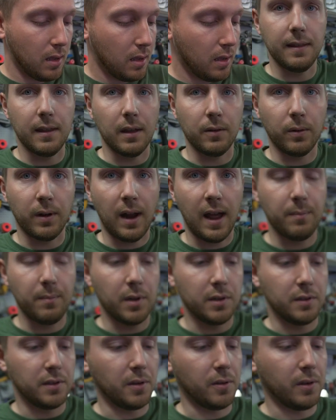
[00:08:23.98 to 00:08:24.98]
And then what I've
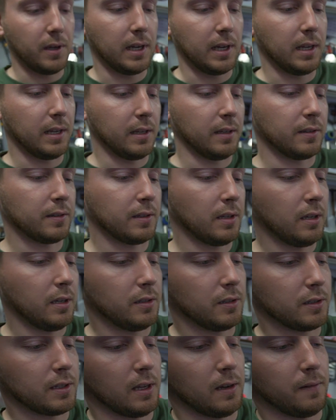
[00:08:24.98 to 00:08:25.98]
been doing is
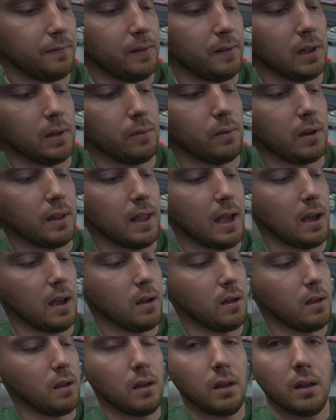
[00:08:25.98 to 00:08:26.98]
just kind of feeling where that
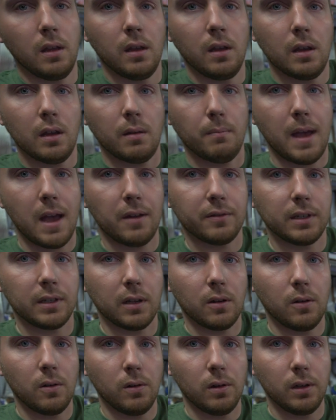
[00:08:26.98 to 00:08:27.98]
mounting
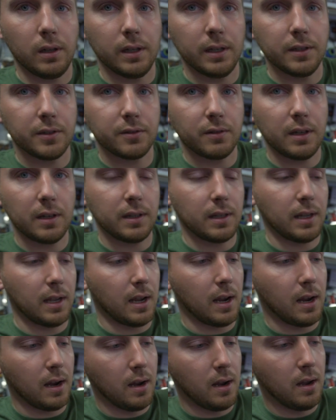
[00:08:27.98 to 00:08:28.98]
hole is right there.